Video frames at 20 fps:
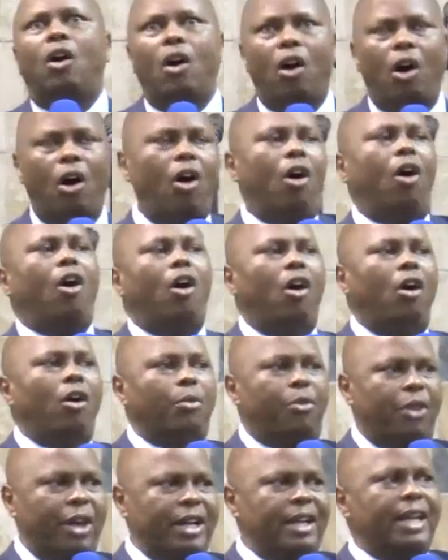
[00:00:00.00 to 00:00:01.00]
all
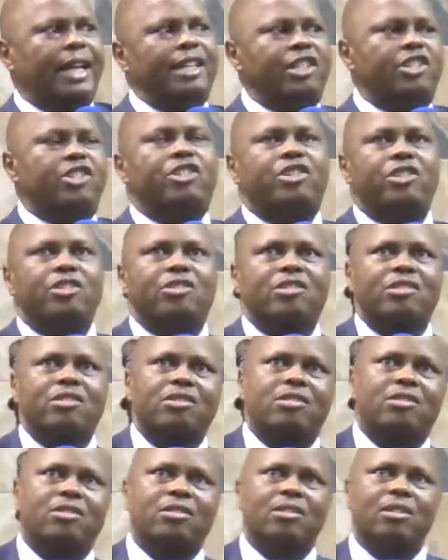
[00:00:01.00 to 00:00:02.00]
the
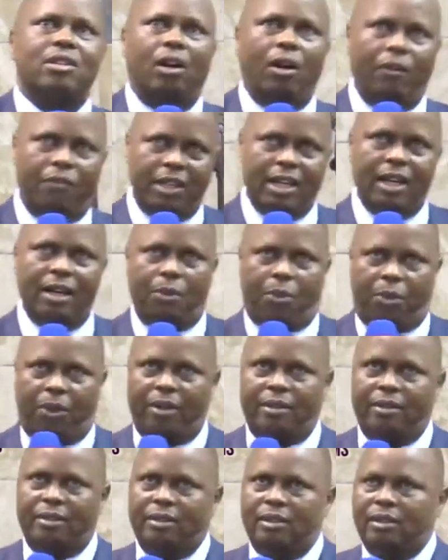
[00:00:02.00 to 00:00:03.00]
nations of the earth
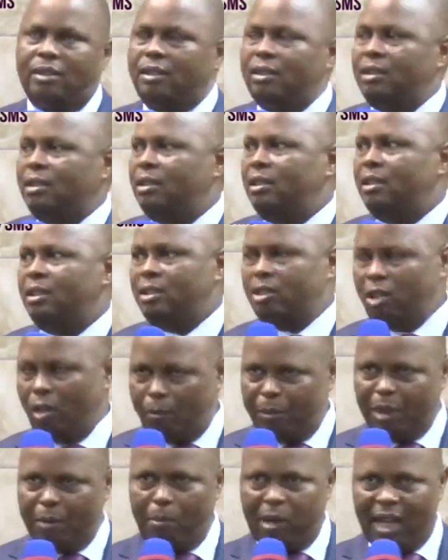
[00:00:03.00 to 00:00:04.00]
shall
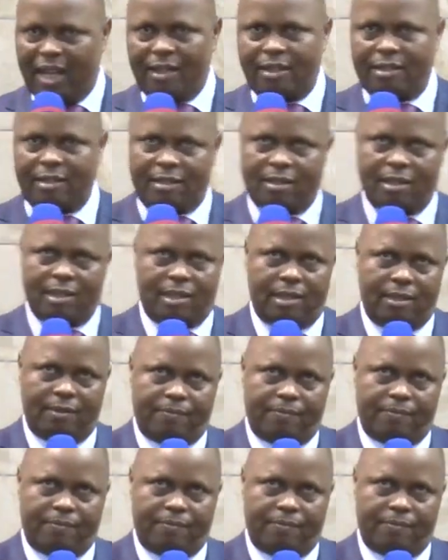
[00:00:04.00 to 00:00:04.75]
be blessed